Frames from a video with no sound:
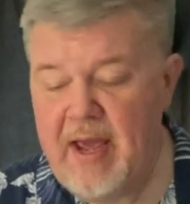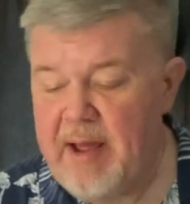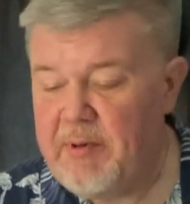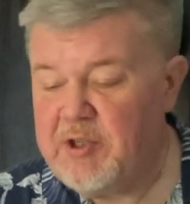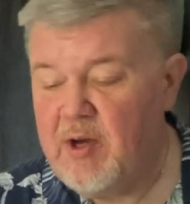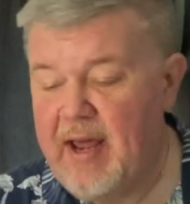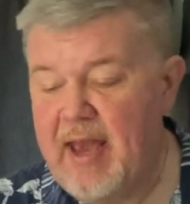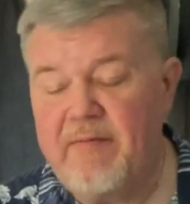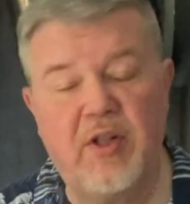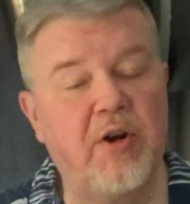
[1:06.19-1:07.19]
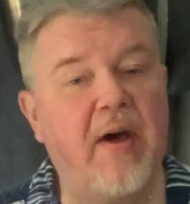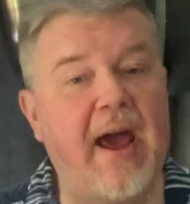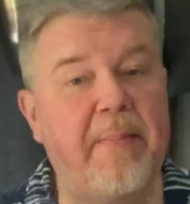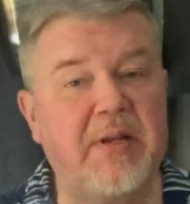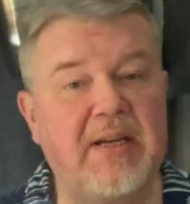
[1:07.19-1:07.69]
I'm also going to have a little
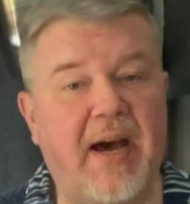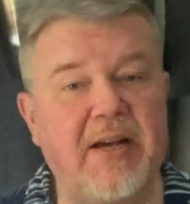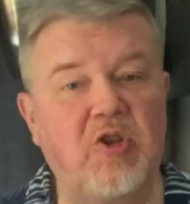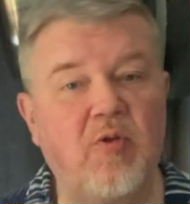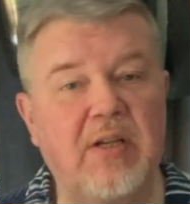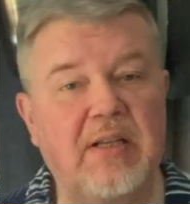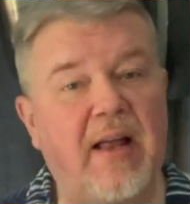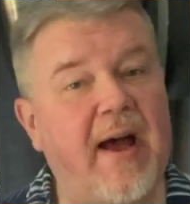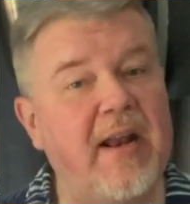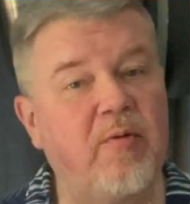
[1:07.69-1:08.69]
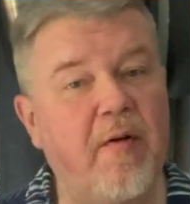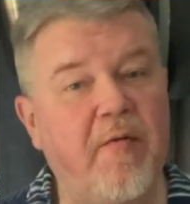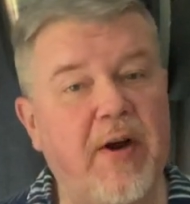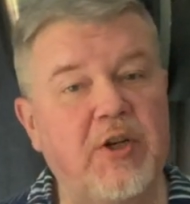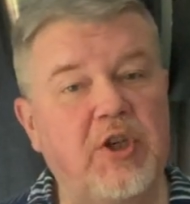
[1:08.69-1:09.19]
appetizer that's light and
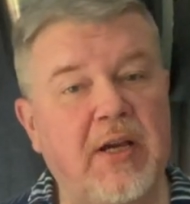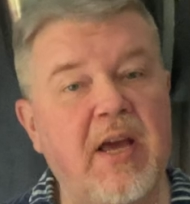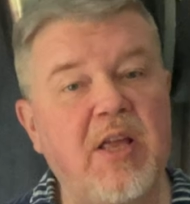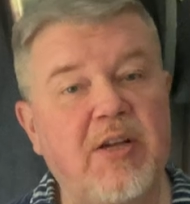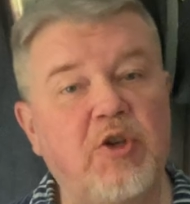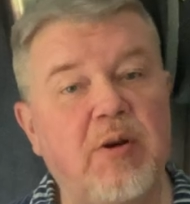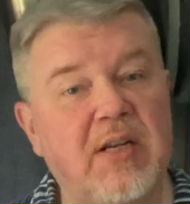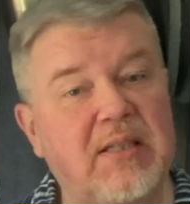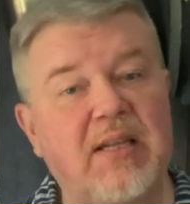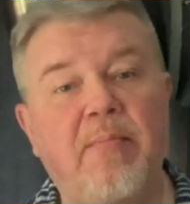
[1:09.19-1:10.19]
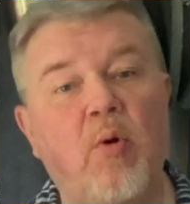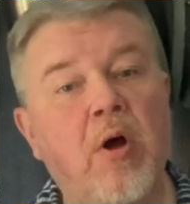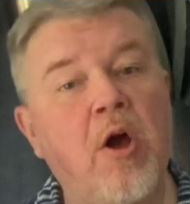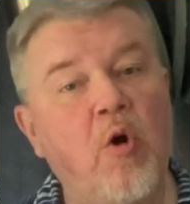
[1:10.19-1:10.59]
refreshing that you can assemble